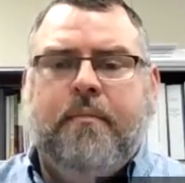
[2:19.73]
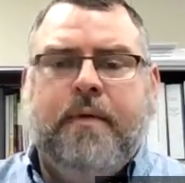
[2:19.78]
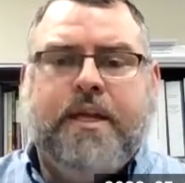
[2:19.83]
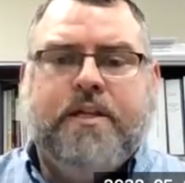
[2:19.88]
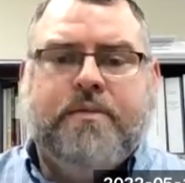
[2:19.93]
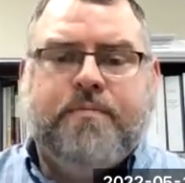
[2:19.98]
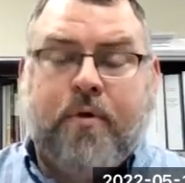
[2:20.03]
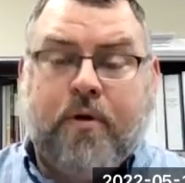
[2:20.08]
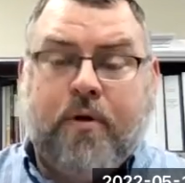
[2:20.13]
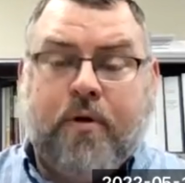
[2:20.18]

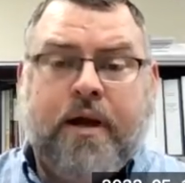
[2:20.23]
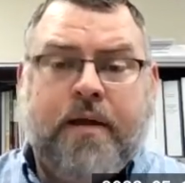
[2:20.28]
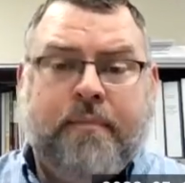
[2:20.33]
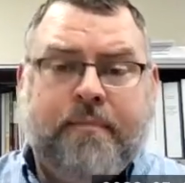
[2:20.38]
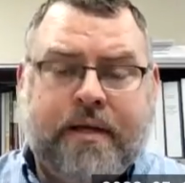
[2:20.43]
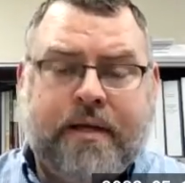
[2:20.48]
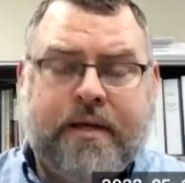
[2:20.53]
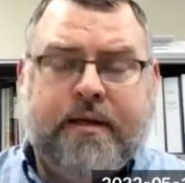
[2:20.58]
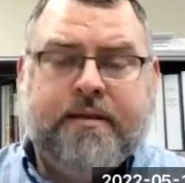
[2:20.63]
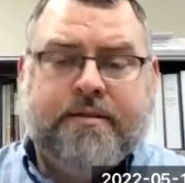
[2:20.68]
Each
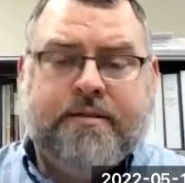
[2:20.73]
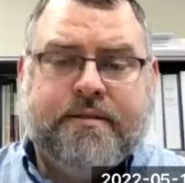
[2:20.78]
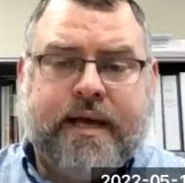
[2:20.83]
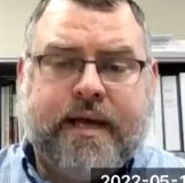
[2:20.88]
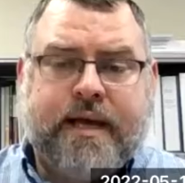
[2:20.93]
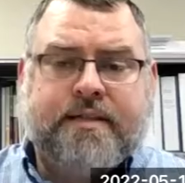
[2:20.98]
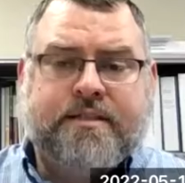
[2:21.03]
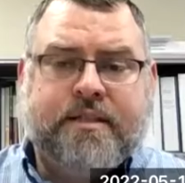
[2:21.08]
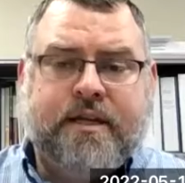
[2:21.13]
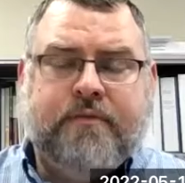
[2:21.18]
program is
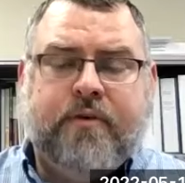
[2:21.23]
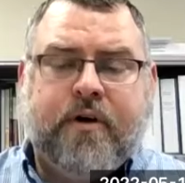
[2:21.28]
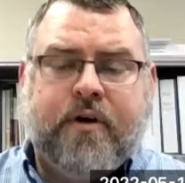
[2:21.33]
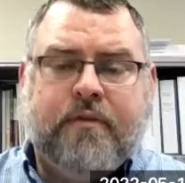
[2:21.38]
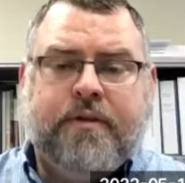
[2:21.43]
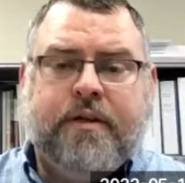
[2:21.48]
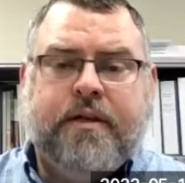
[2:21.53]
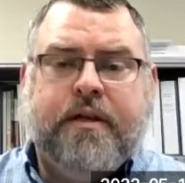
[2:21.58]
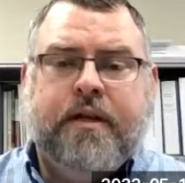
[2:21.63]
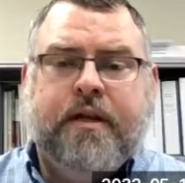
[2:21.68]
actually
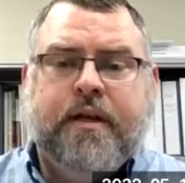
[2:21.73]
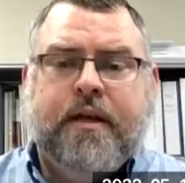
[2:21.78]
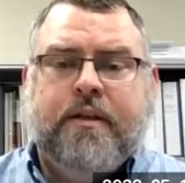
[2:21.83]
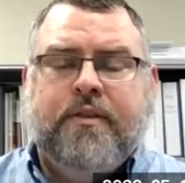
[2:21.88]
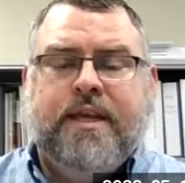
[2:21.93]
evolving.